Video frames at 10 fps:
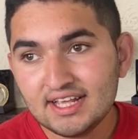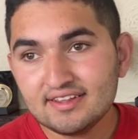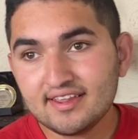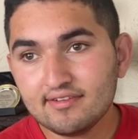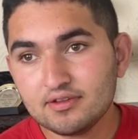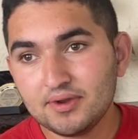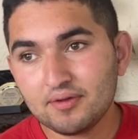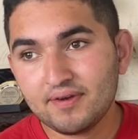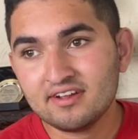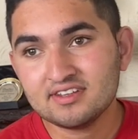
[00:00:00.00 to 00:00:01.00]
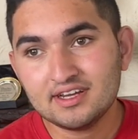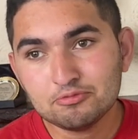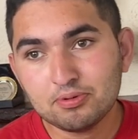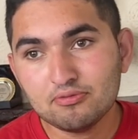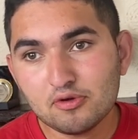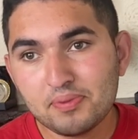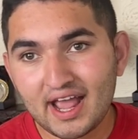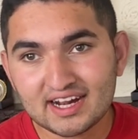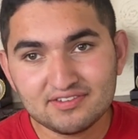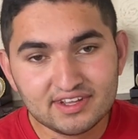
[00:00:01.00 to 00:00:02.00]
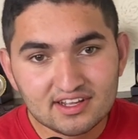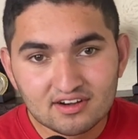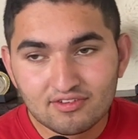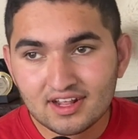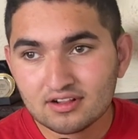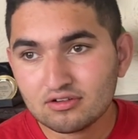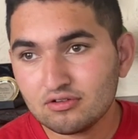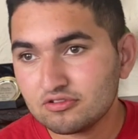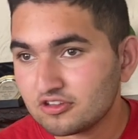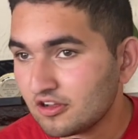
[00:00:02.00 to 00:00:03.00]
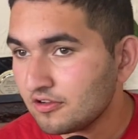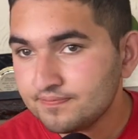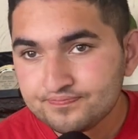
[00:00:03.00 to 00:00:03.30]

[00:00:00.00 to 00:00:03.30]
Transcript: £70 million, and Liverpool will be activating release clause, so